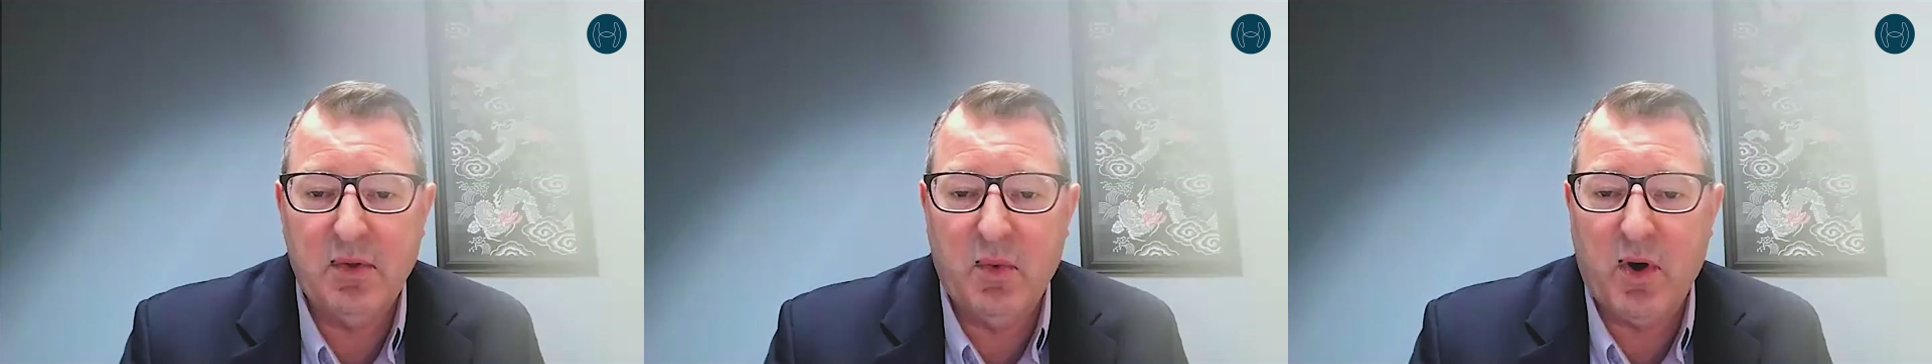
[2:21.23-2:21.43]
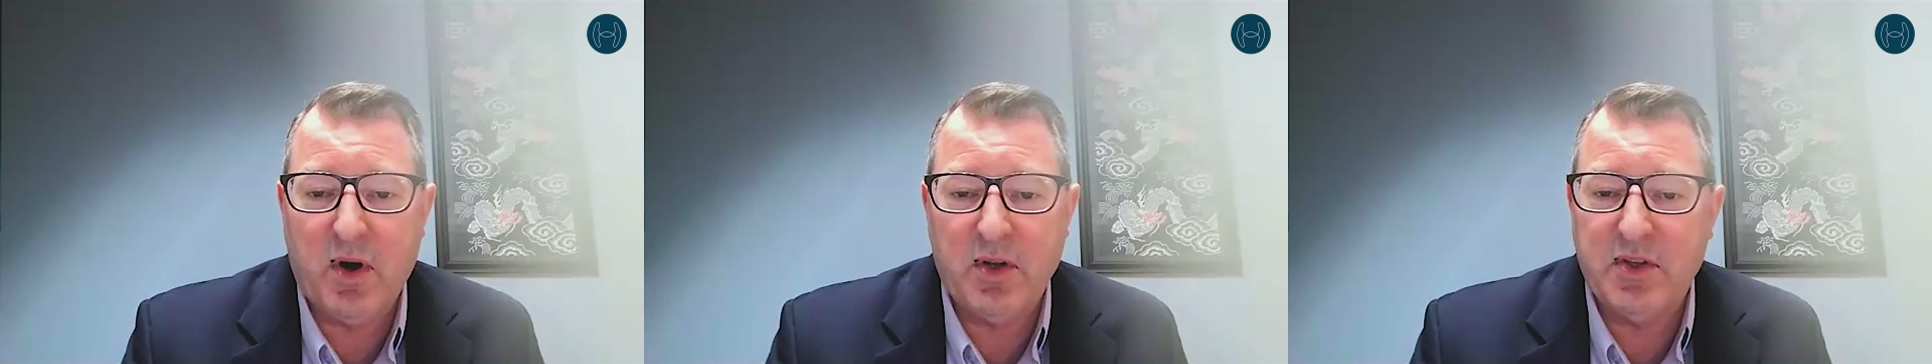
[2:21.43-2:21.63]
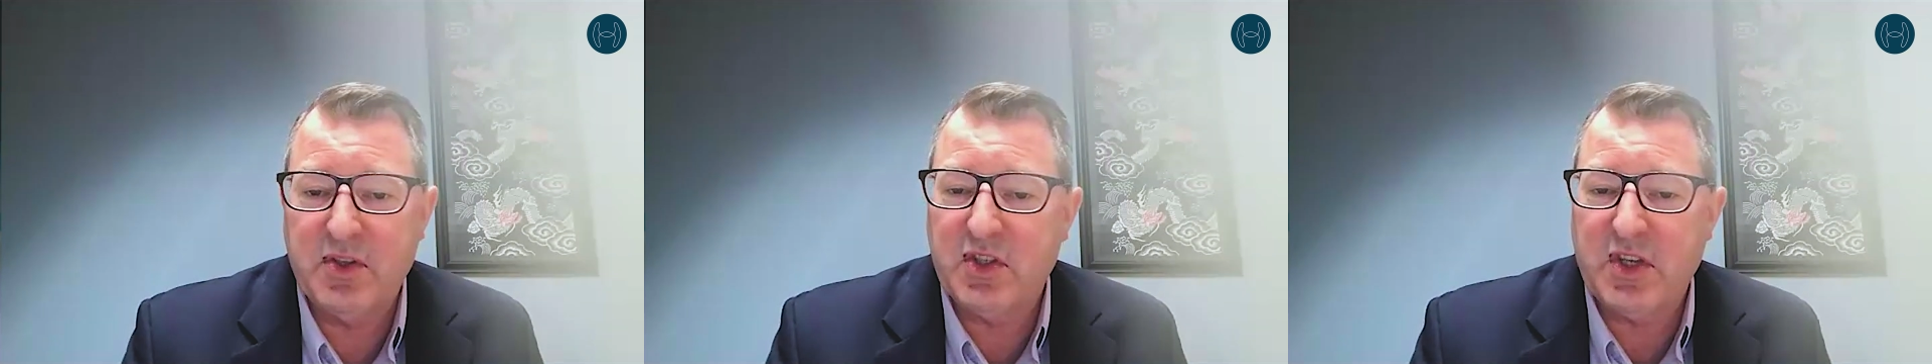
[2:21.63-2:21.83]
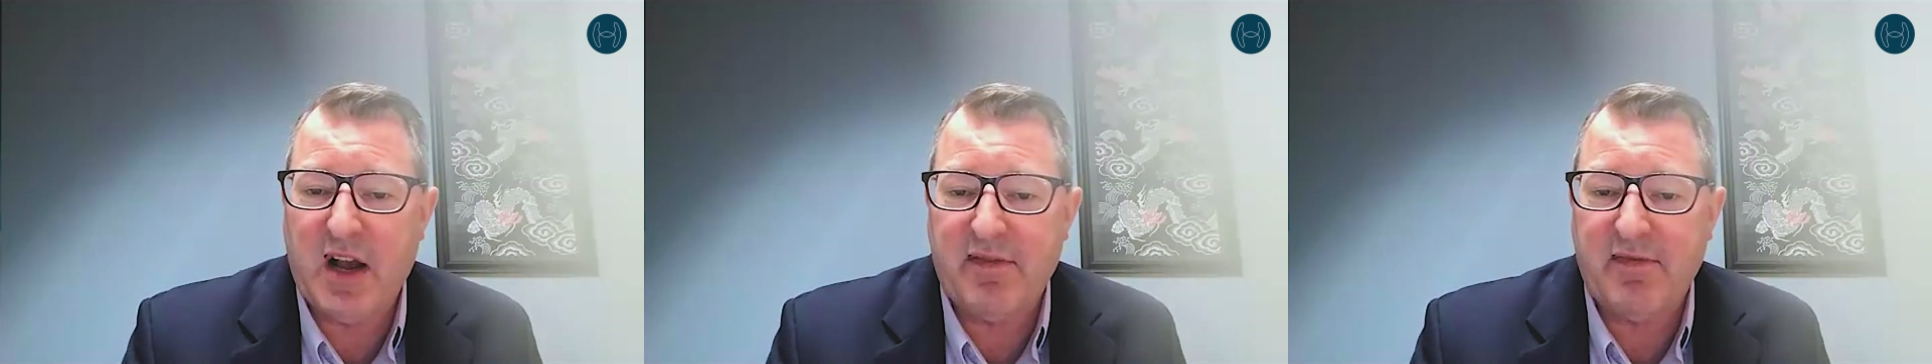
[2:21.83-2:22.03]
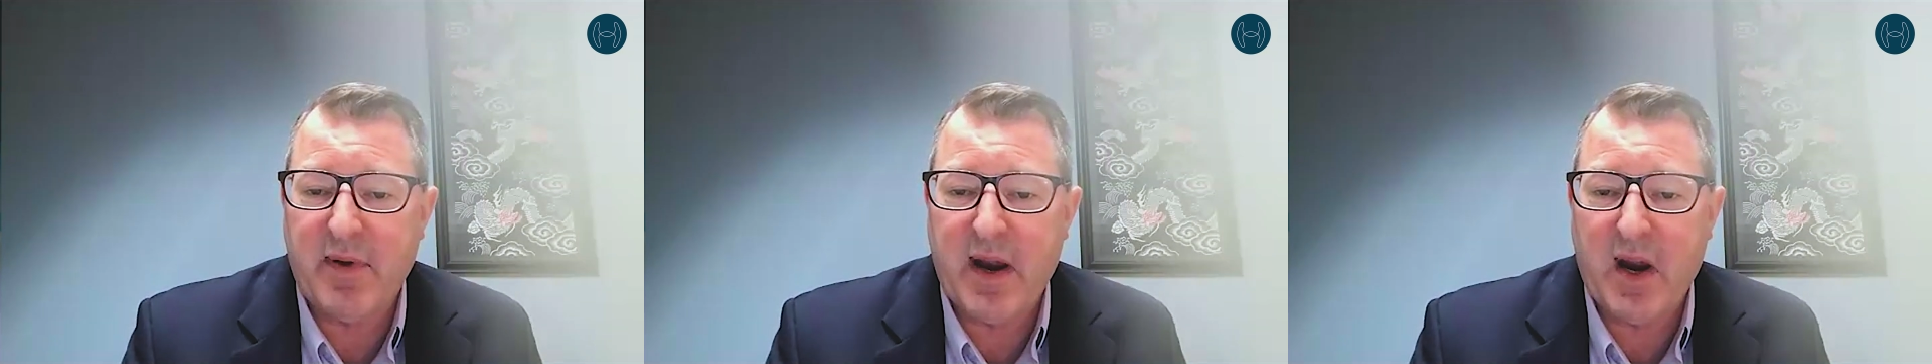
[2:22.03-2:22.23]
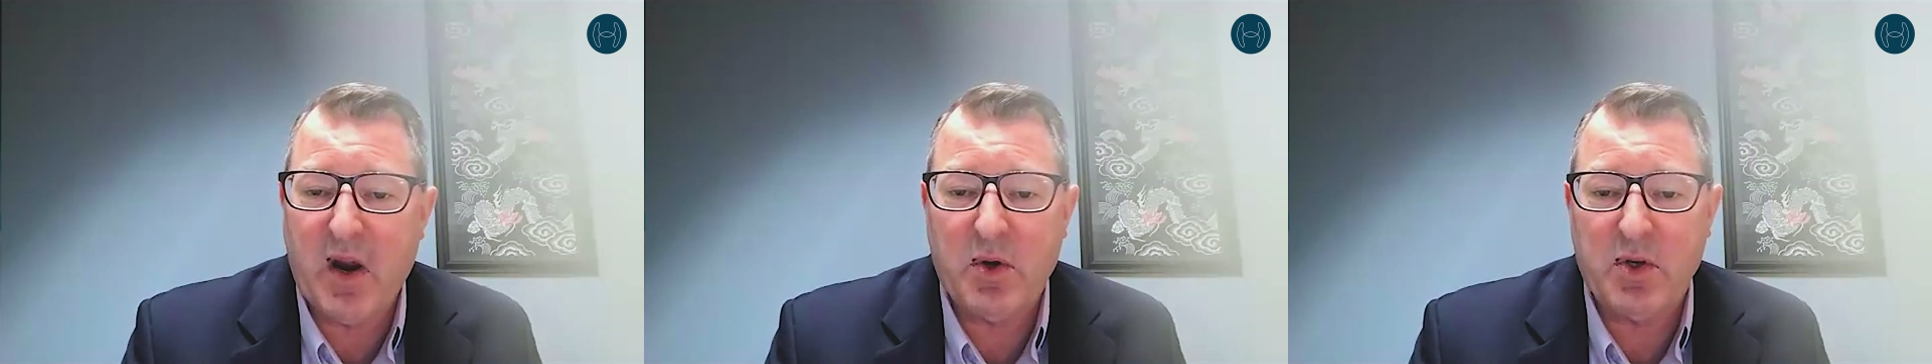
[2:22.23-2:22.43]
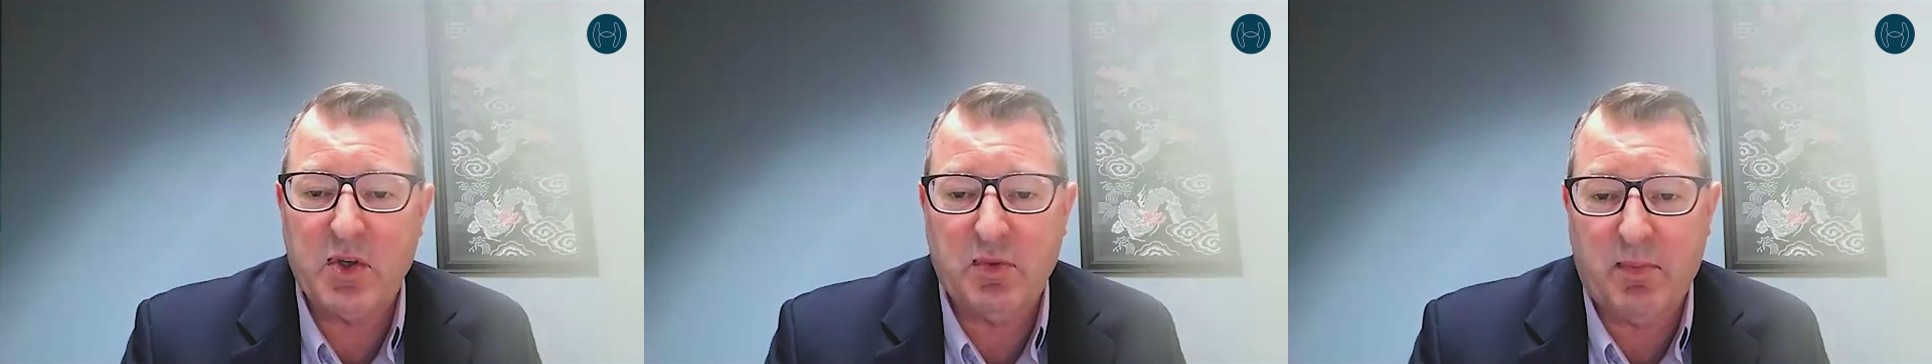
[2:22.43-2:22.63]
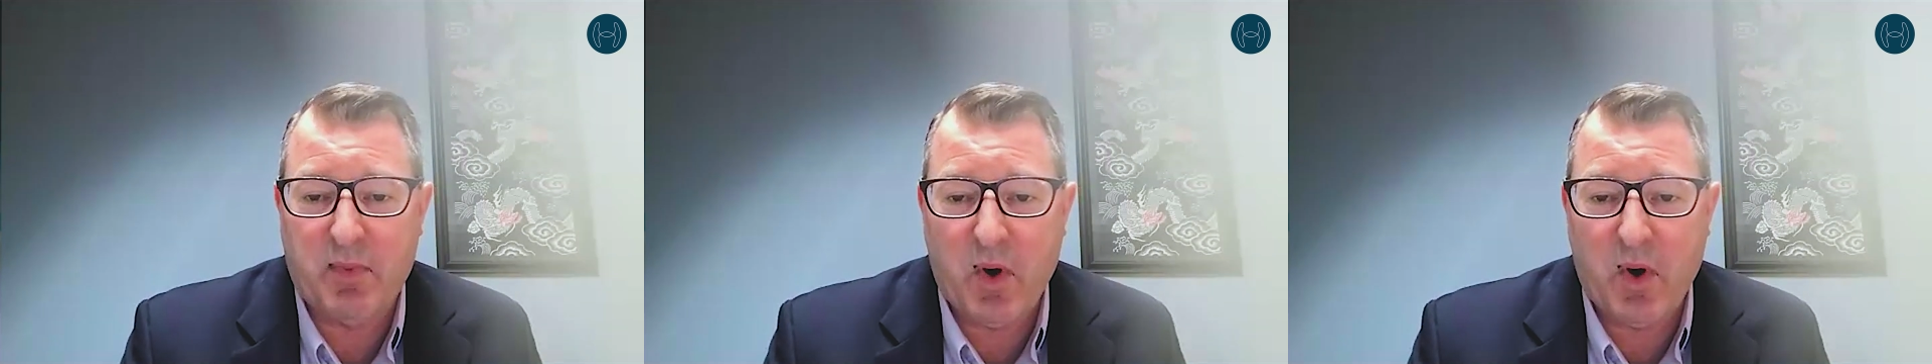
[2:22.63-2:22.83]
the words software or
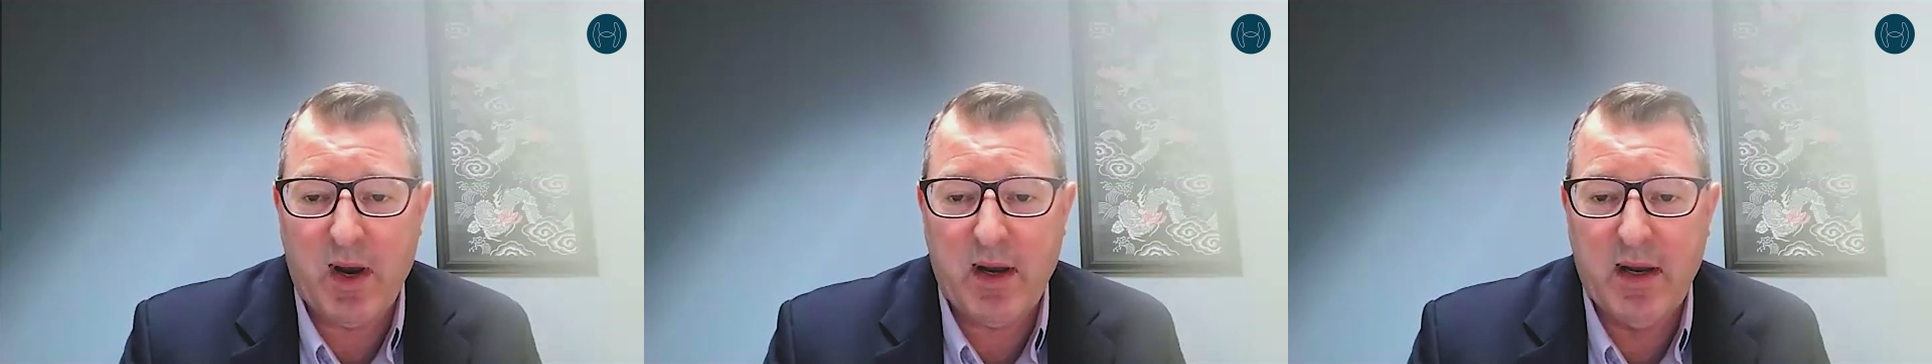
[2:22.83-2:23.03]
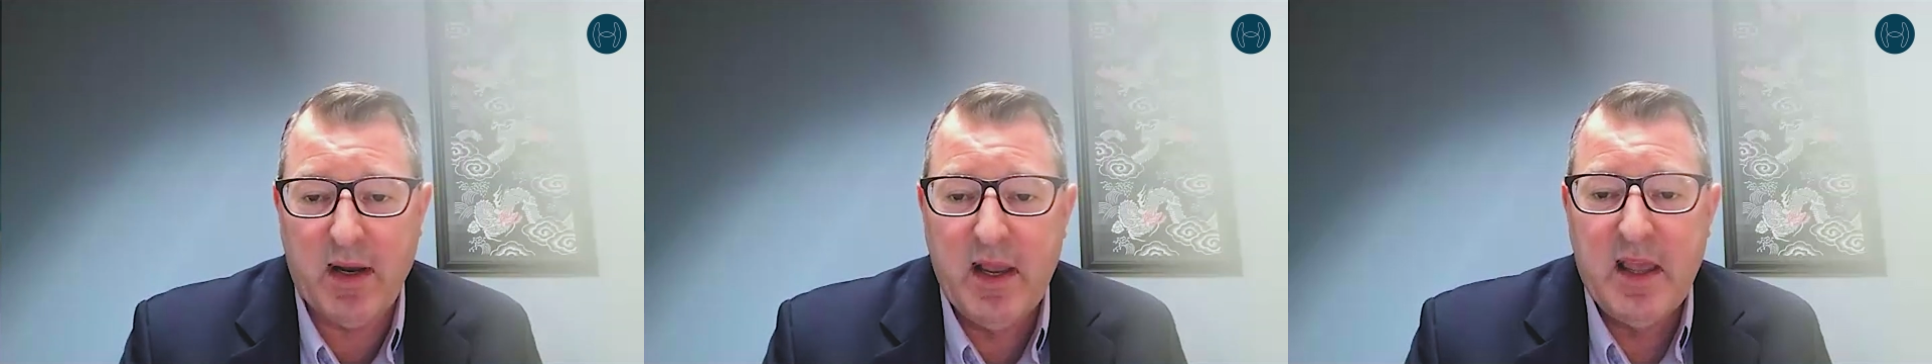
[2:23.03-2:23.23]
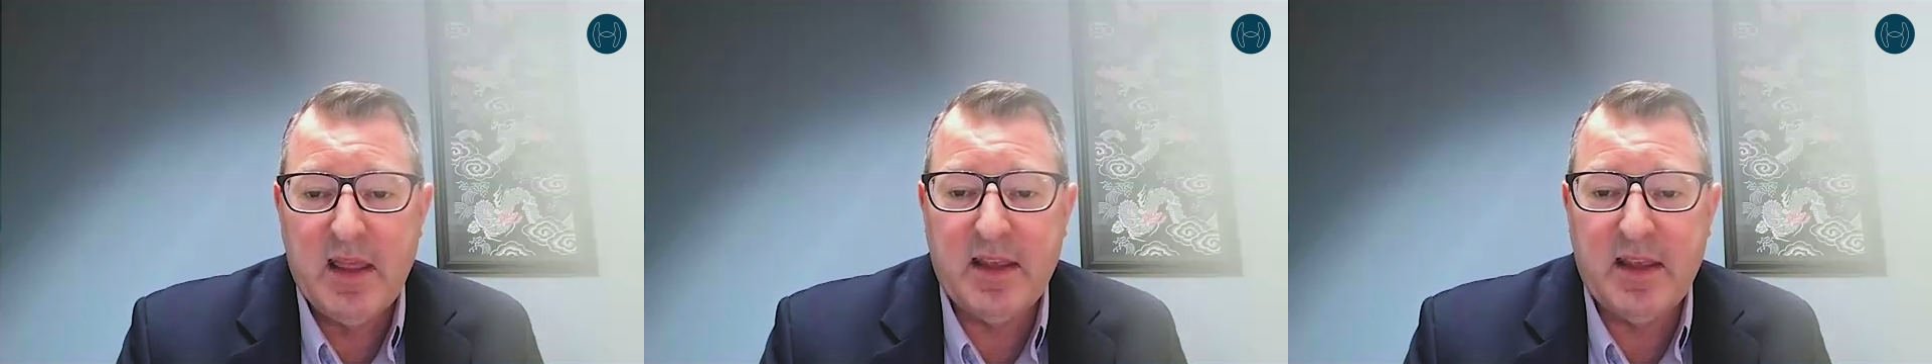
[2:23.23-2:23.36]
support,